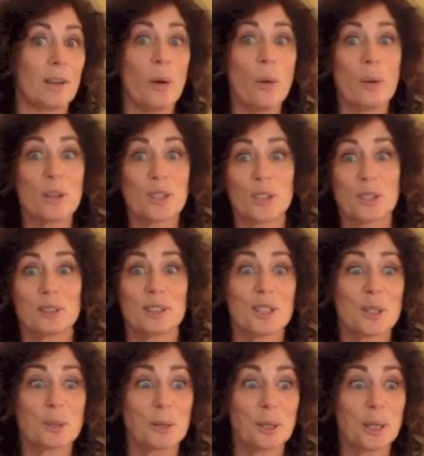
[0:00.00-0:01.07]
oh, I just
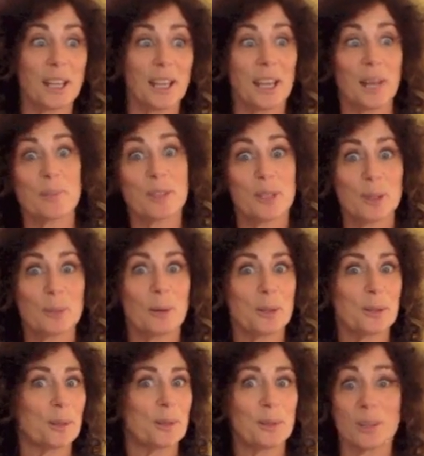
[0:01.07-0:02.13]
finished working and I'm just about
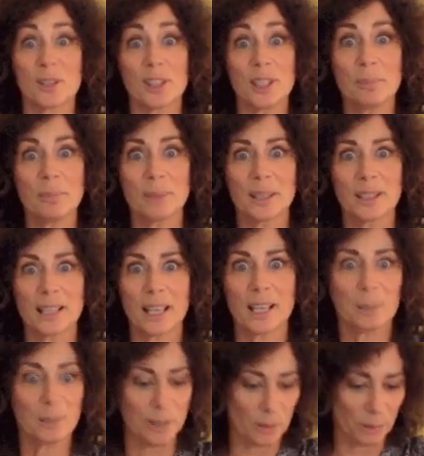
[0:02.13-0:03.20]
to go to the gym, but let
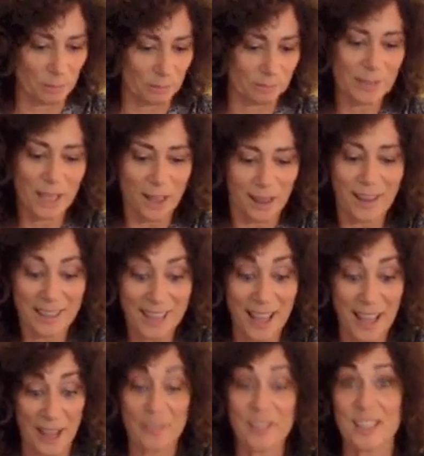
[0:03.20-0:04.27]
me know. Yeah,
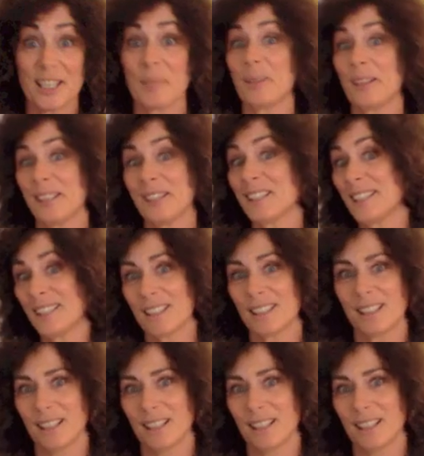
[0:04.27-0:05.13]
I have 10 minutes.